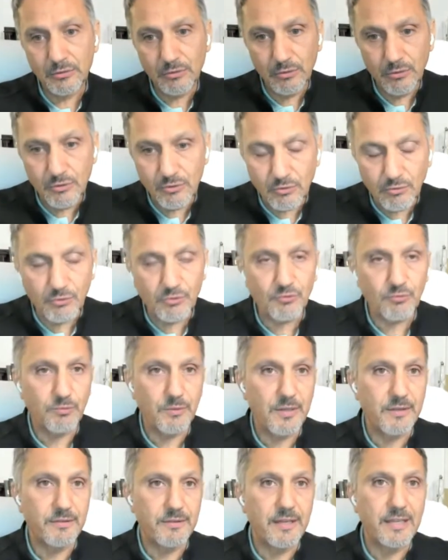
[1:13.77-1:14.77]

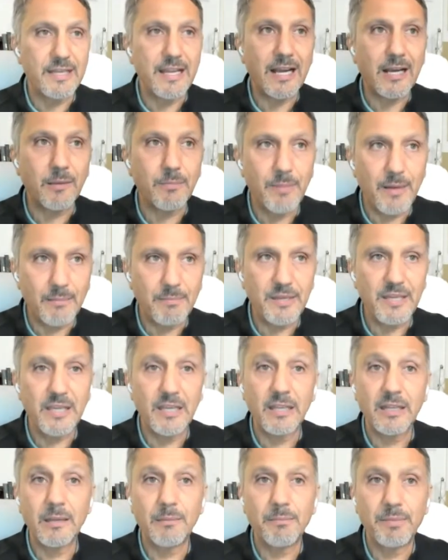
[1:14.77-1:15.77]
introduced with the
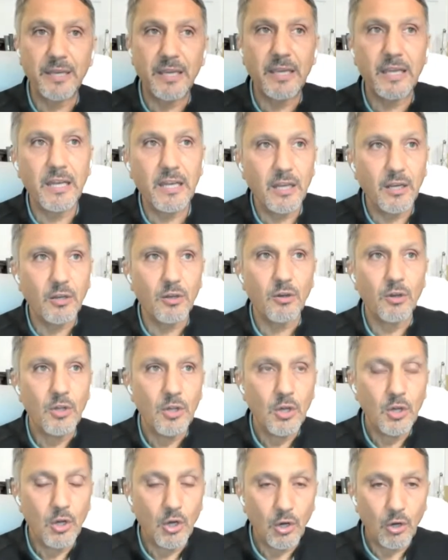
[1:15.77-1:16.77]
Nakba being the
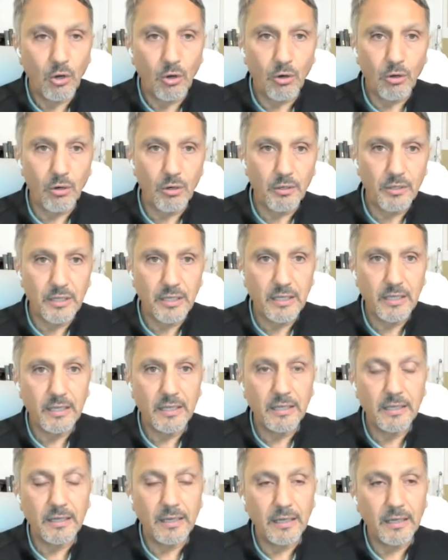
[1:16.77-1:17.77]
beginning or
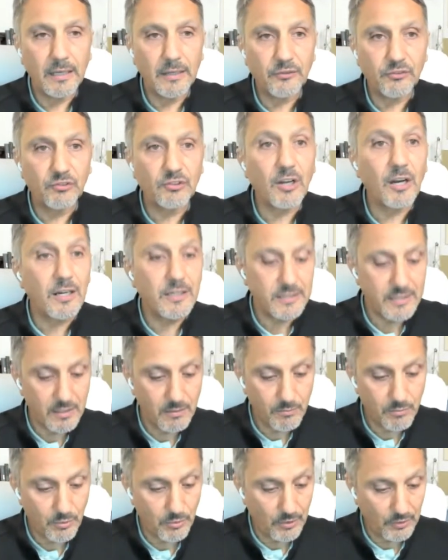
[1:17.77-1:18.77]
the
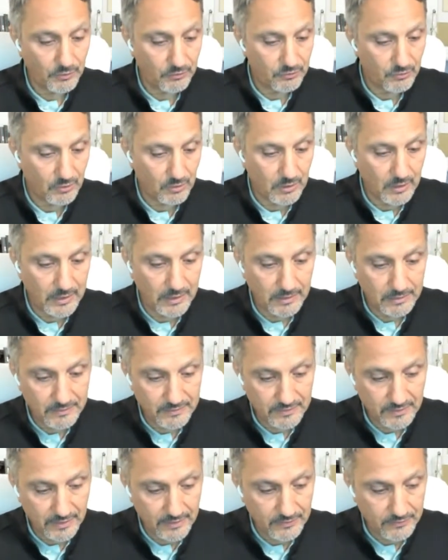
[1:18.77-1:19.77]
starting point. So
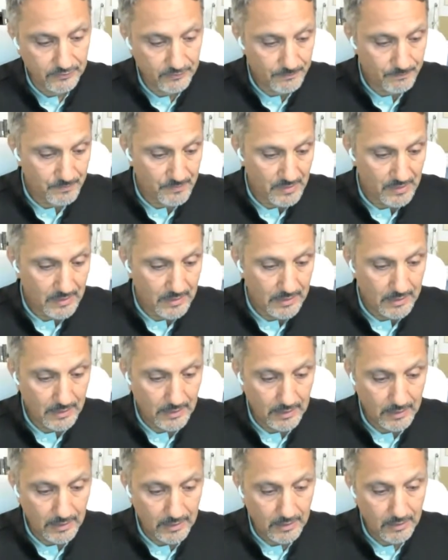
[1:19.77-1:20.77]
it says
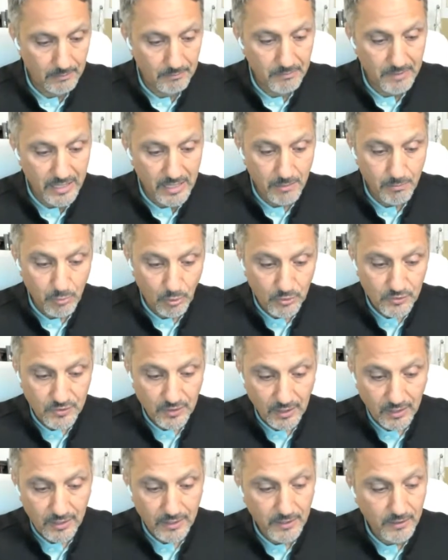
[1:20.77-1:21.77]
many
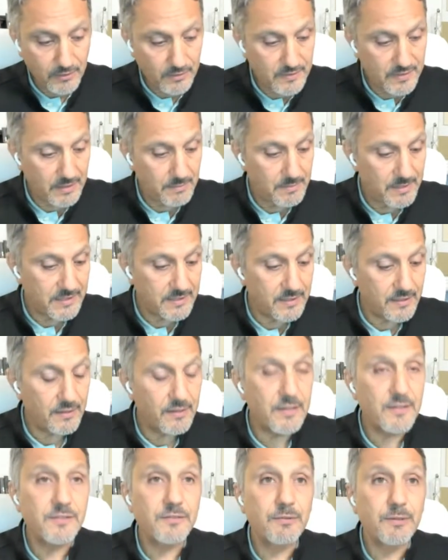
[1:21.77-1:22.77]
books, articles, and
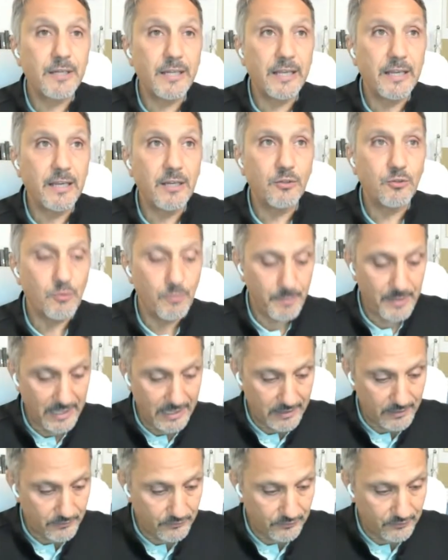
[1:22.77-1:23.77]
materials relating
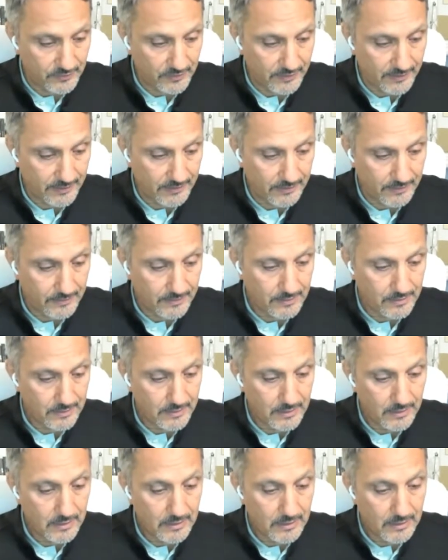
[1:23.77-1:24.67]
to Palestine